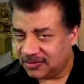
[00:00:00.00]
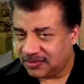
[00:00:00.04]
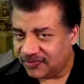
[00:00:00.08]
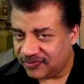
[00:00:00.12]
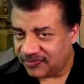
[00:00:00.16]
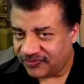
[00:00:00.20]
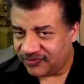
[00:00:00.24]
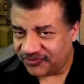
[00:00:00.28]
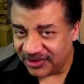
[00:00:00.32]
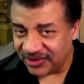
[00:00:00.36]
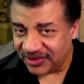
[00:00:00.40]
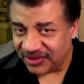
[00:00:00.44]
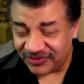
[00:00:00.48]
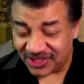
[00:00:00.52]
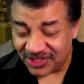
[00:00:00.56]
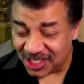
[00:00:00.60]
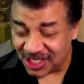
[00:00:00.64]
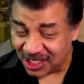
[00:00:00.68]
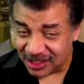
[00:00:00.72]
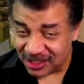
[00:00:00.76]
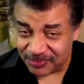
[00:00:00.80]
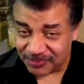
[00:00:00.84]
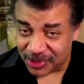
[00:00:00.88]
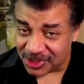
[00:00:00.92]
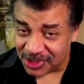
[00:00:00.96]

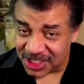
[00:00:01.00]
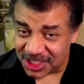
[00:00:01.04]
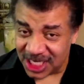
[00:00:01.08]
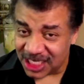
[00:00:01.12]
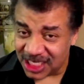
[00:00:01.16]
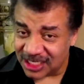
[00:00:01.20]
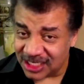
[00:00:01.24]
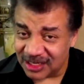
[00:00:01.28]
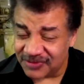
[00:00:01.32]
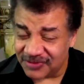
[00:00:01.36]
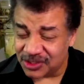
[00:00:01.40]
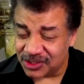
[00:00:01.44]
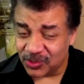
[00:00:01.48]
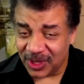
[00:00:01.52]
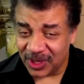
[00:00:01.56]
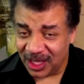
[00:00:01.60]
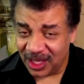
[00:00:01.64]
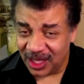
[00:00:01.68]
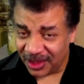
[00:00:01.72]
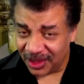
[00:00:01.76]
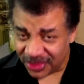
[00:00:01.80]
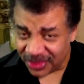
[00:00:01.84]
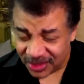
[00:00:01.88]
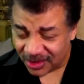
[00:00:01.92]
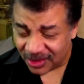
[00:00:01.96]
15% of his
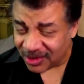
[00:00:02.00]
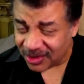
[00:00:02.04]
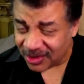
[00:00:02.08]
wealth?